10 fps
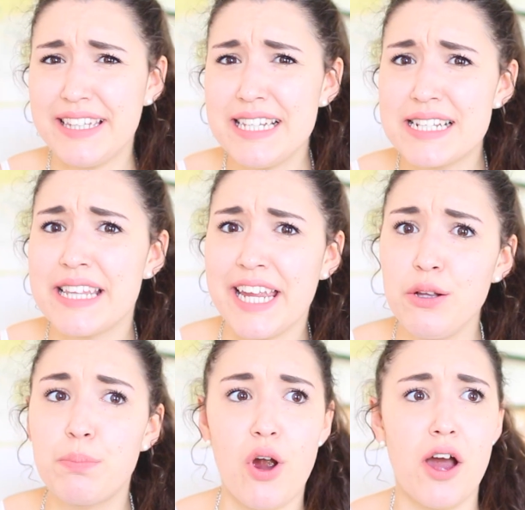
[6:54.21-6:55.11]
these
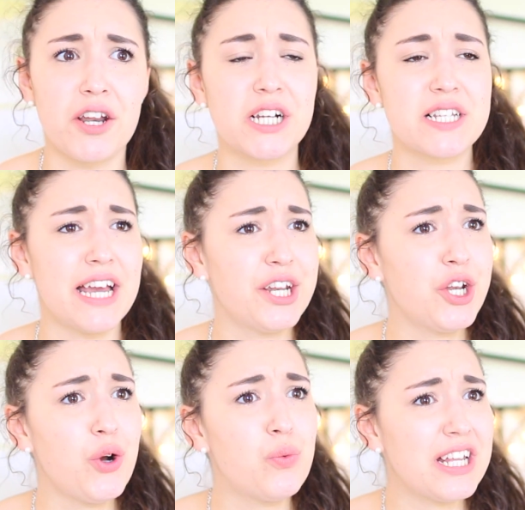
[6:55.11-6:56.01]
nail products, I don't
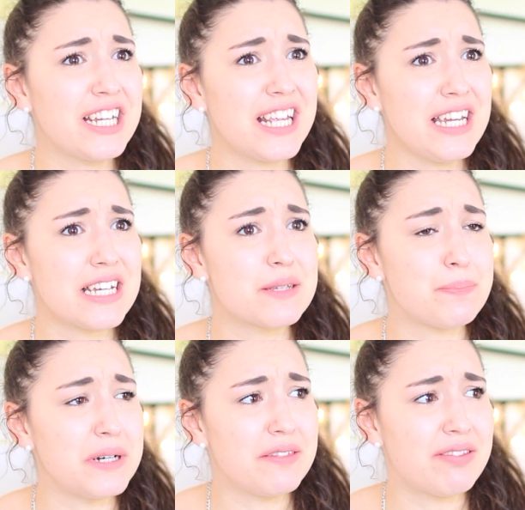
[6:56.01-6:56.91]
know what it is,
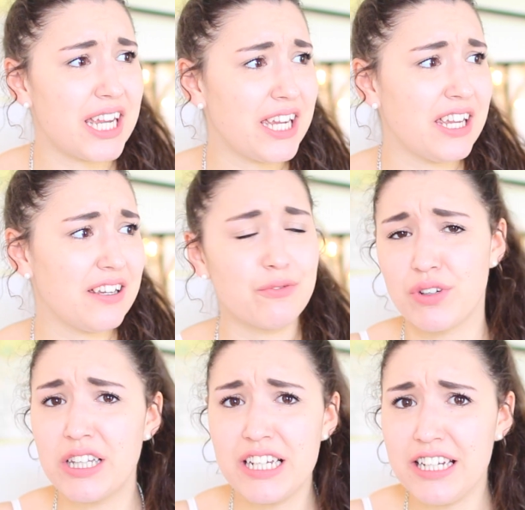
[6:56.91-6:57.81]
but they
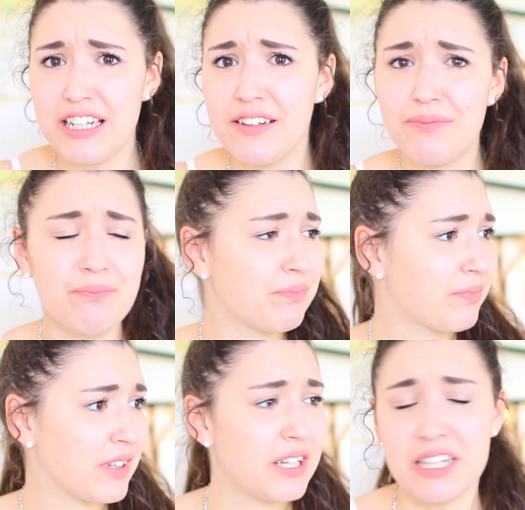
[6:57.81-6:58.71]
really
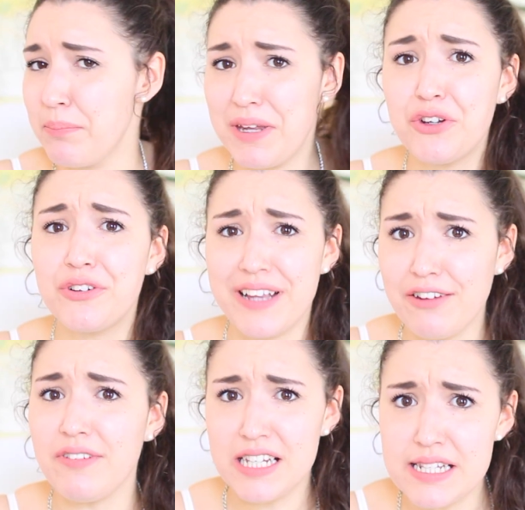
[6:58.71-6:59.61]
make your
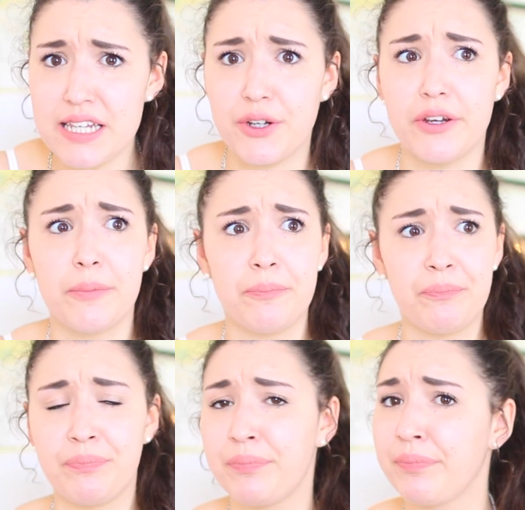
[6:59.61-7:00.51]
life easier.
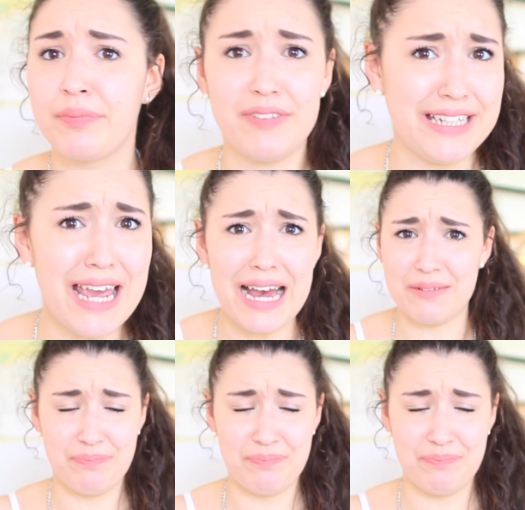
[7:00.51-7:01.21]
Yeah.